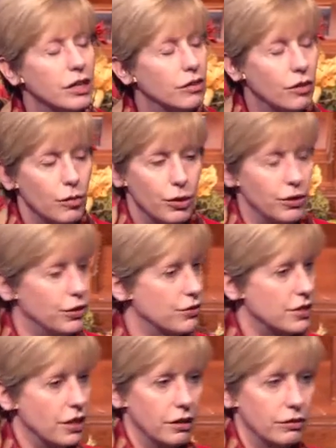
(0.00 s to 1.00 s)
give up on
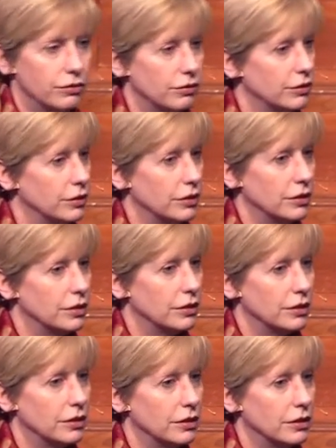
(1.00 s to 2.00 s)
yourself.
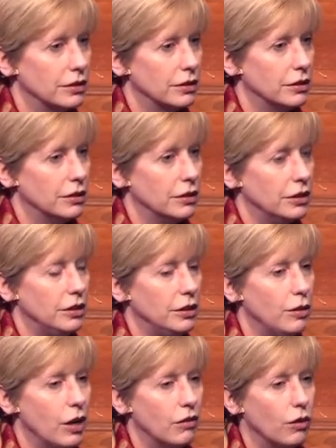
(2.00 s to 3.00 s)

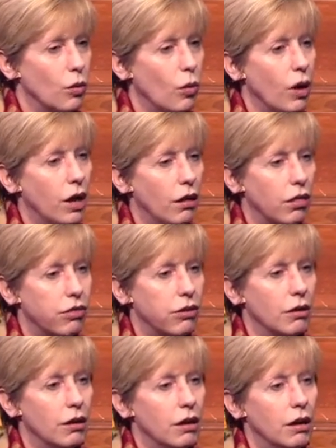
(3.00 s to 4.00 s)
You have a wealth
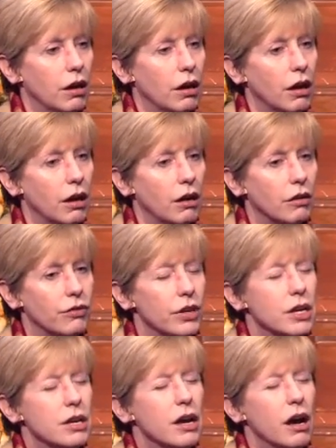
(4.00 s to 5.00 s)
of
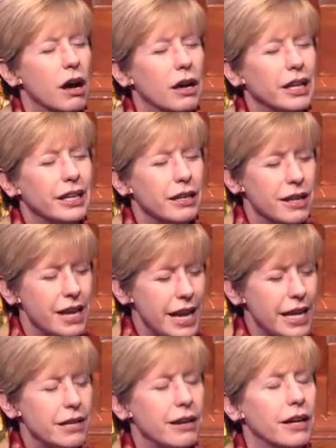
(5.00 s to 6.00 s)

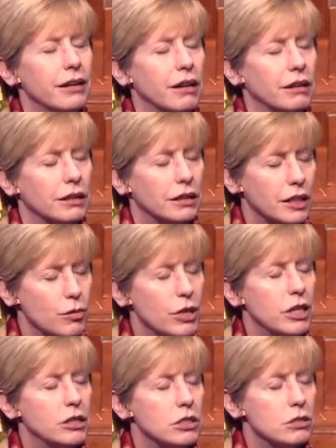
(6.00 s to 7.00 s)
innate and
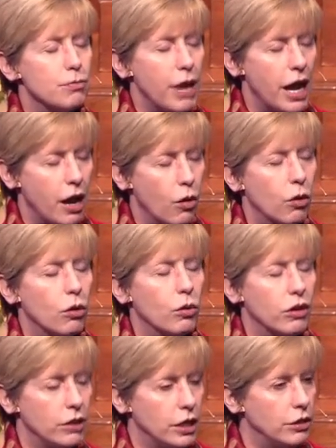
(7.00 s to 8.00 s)
unlimited power
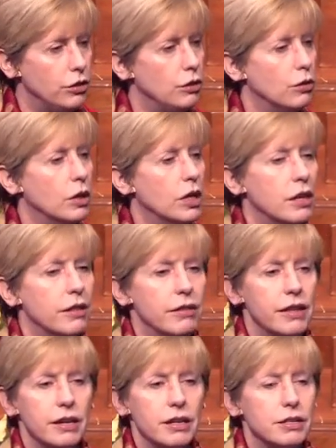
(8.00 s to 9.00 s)
within you
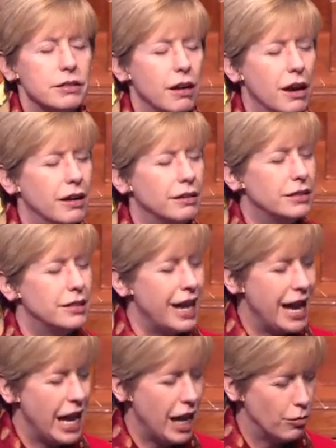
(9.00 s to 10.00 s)
that is
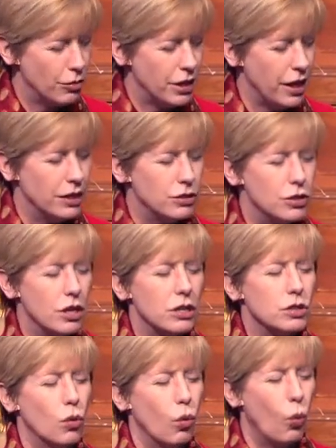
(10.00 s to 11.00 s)
untapped and
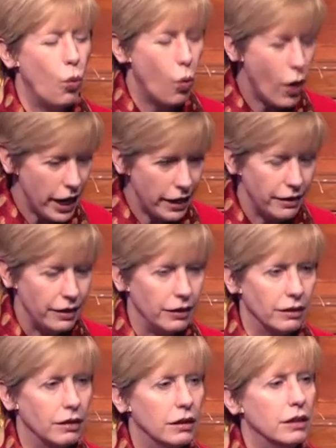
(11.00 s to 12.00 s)
just
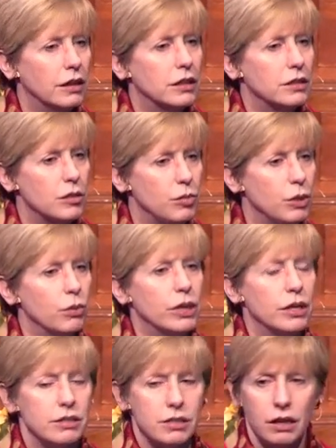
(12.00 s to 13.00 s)
waiting to be
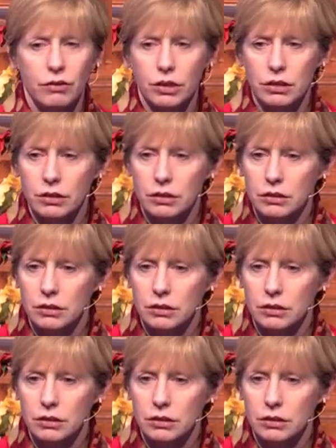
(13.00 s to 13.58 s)
rediscovered.